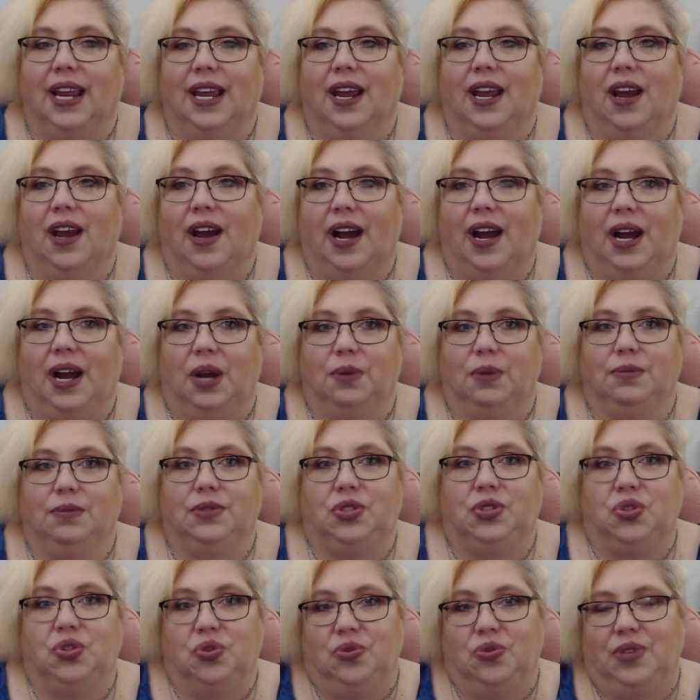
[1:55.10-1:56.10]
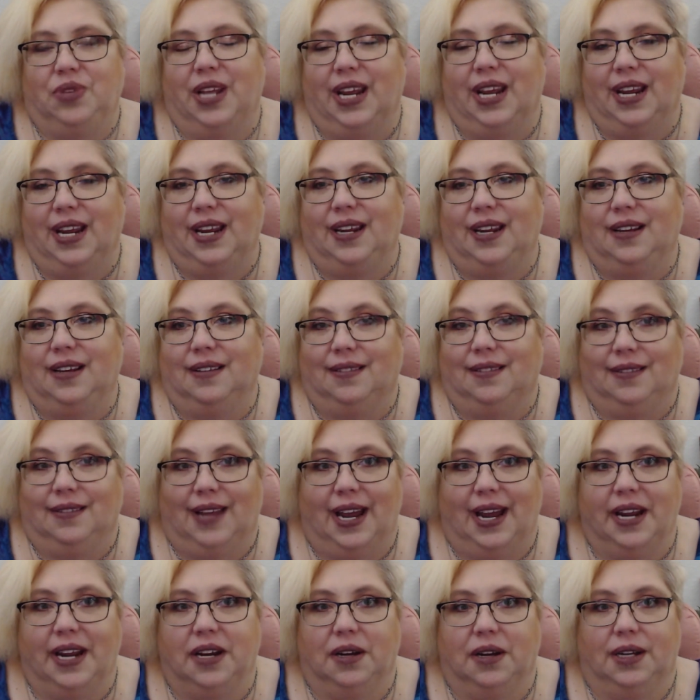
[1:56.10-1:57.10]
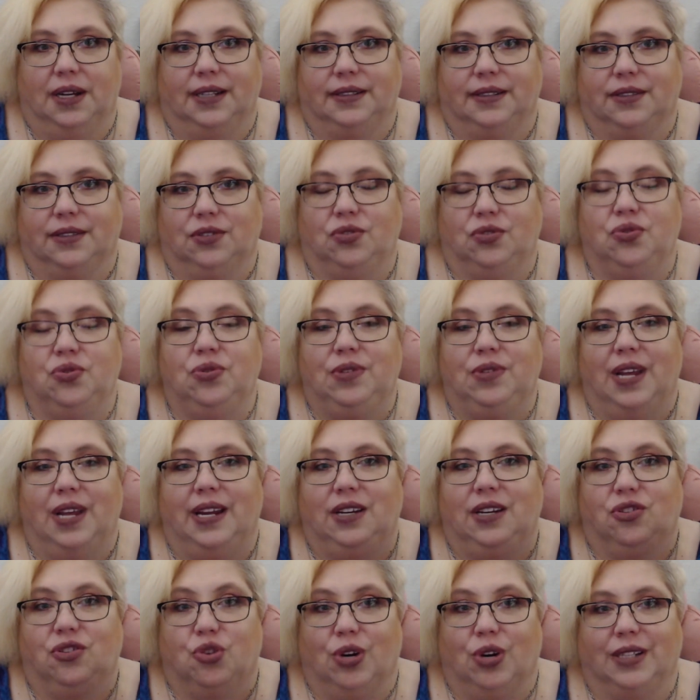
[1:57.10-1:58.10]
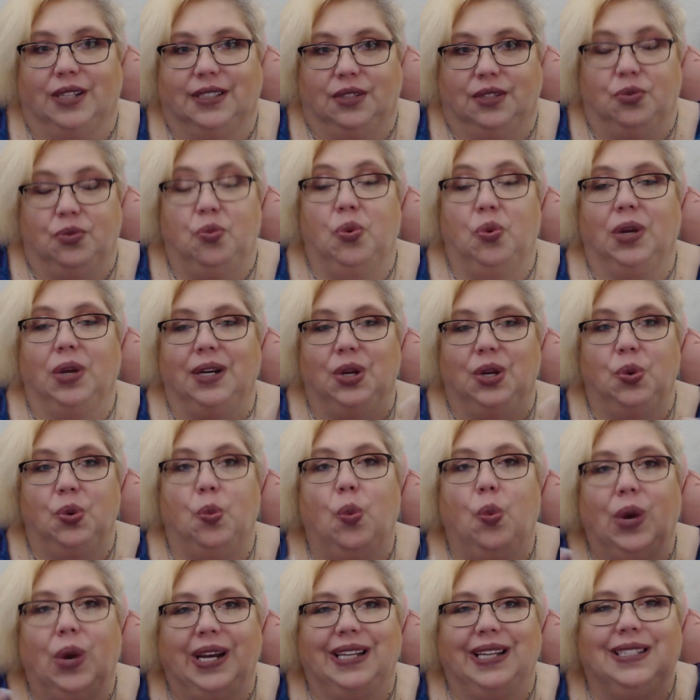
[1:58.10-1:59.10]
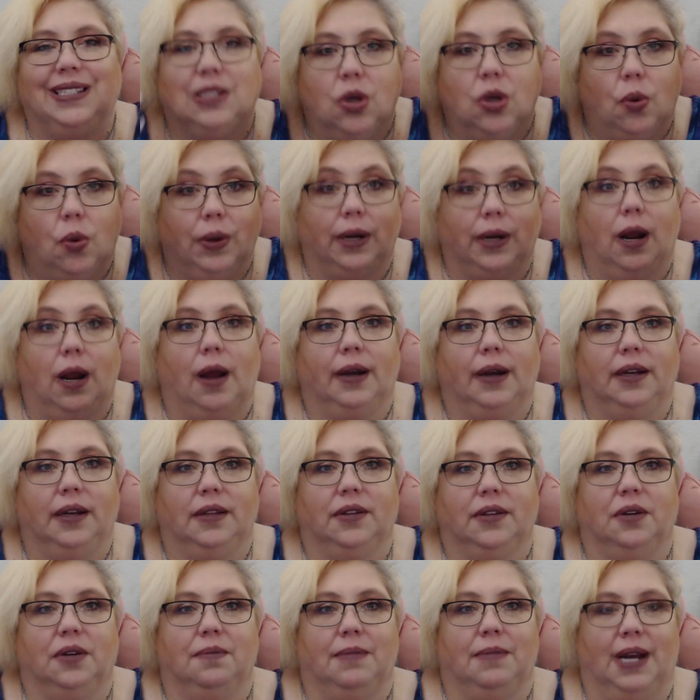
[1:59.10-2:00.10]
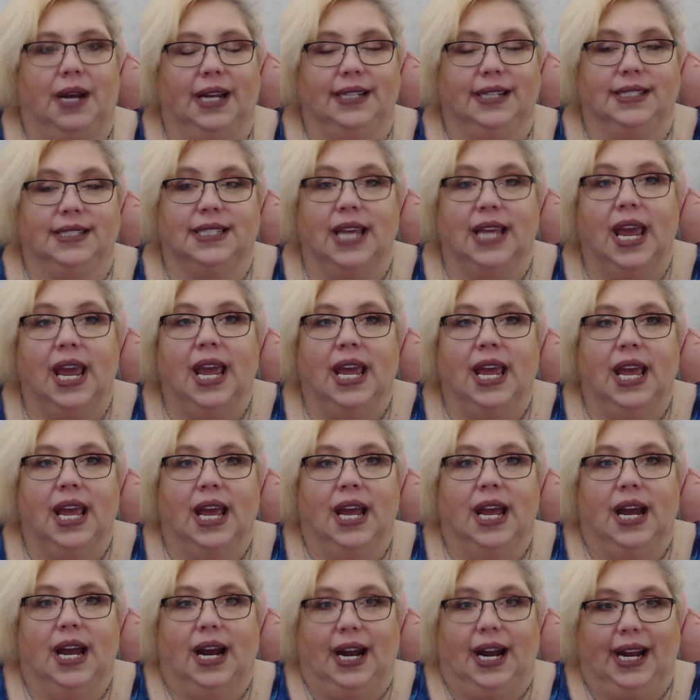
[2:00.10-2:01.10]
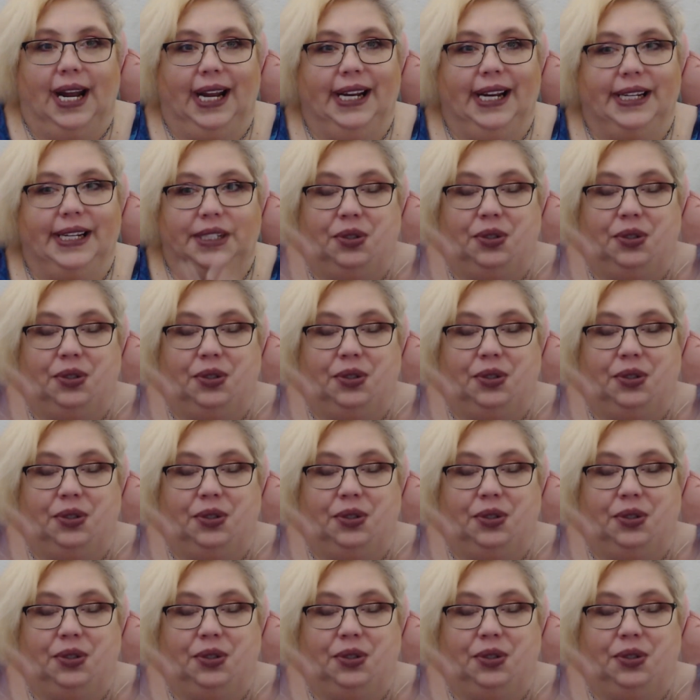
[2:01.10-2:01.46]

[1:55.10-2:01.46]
Do they like us? Do they trust it? What is going on in their minds? And